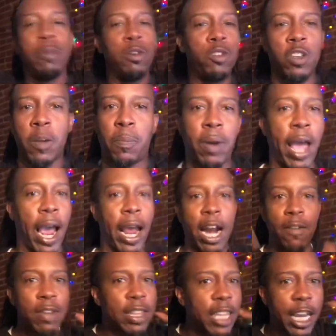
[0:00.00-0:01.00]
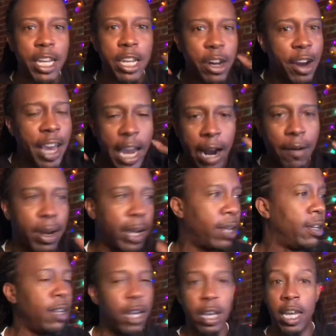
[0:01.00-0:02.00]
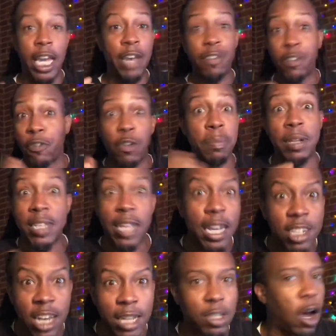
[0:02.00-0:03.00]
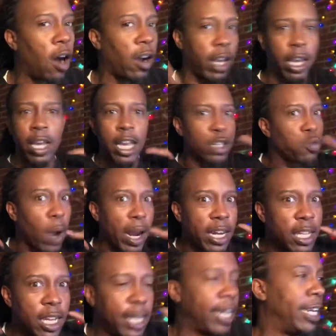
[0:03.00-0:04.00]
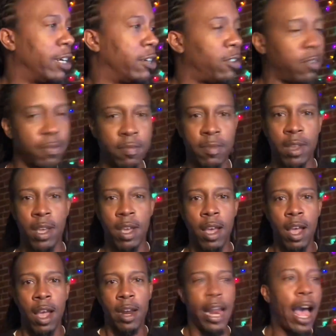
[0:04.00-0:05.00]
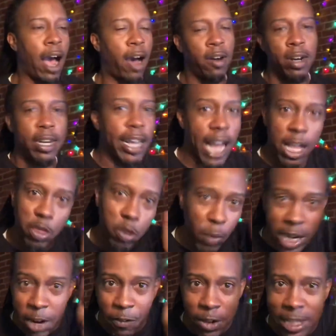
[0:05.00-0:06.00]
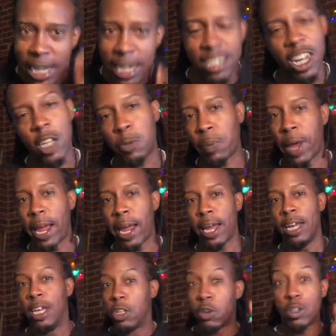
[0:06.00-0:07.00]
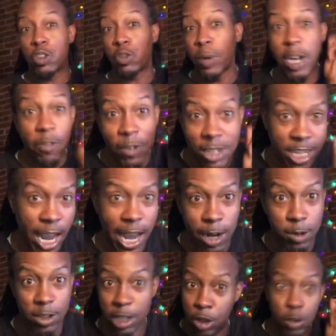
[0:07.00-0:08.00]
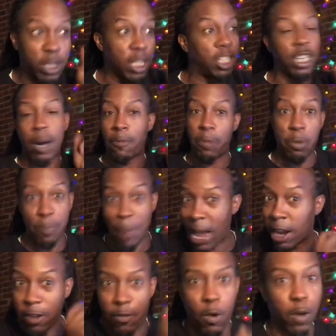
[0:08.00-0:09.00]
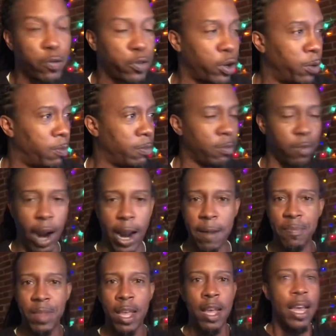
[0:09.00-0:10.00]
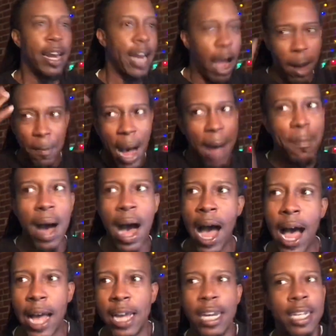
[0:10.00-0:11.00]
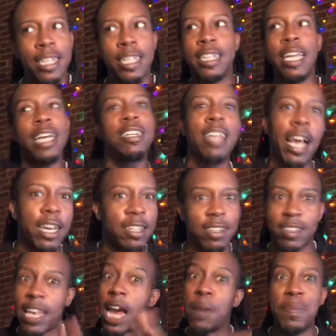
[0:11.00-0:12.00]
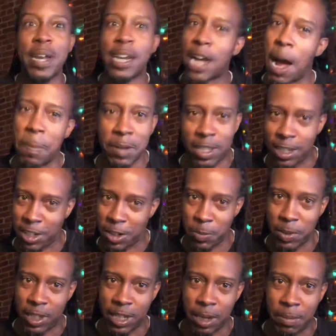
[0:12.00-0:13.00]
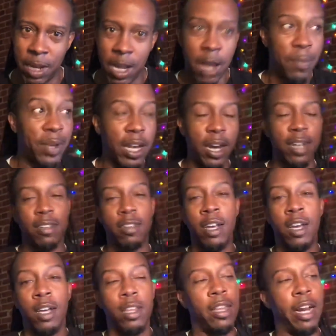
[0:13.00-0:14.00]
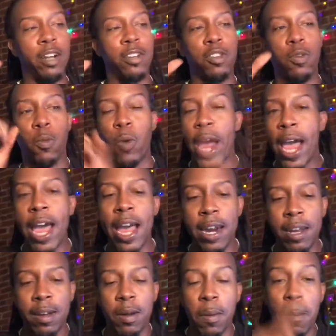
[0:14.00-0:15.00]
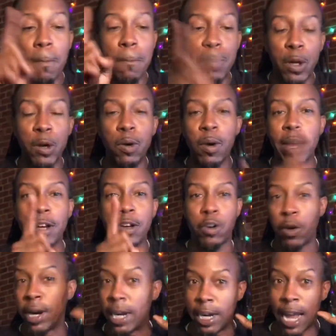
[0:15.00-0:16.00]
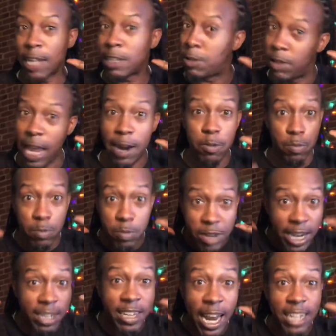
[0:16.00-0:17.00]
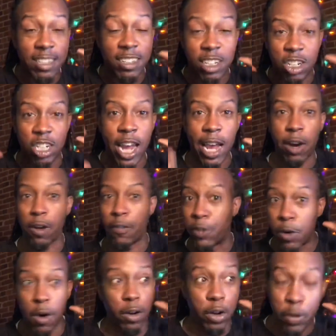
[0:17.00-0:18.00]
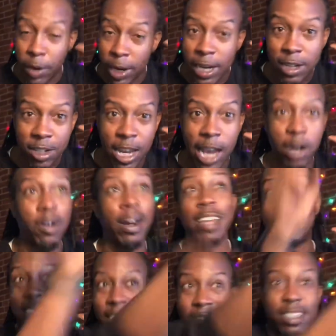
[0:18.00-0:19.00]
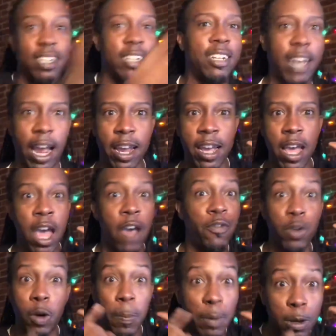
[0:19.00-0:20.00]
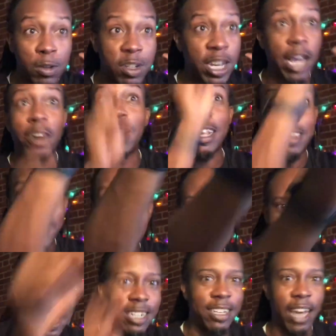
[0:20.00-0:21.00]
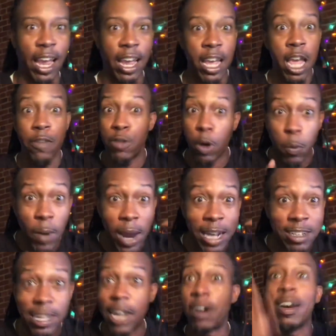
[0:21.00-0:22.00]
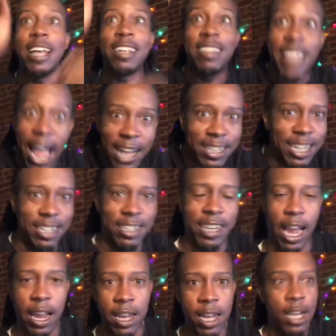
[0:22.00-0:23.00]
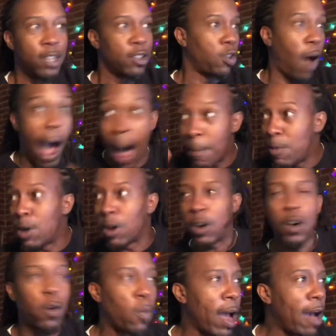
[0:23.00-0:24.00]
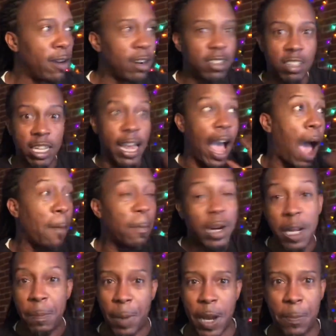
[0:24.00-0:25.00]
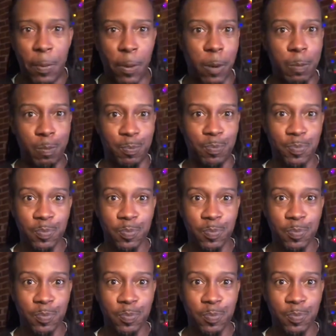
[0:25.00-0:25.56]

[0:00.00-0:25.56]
music playing. Everything you're hearing, even from the DJ talking, is right in your ears. Now, they got 3 different DJs playing, so it's 3 different channels that you can jump back and forth to, right? Now, in my mind, the DJs, it's got to be a competition with them because there's red, blue, and green. That dictates the channel. If you're on the green channel, that's this DJ. If you're on the blue channel, that's that DJ. If you're on the red channel, that's that DJ. So I'm looking around to see how many people